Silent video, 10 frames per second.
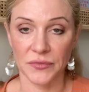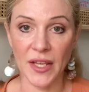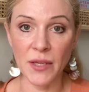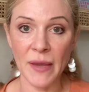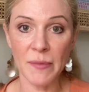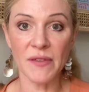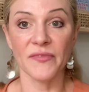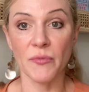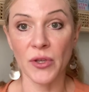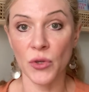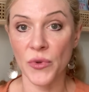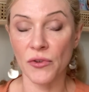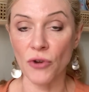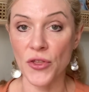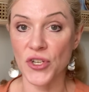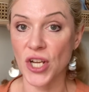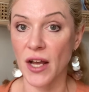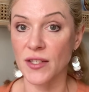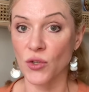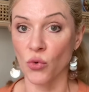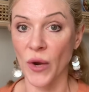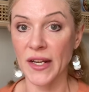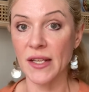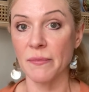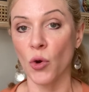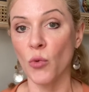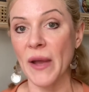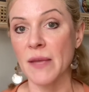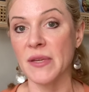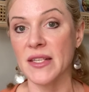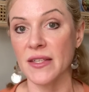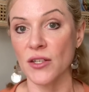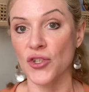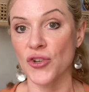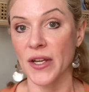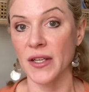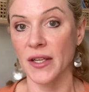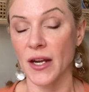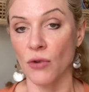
you may be familiar with growth charts already. All babies in Australia get a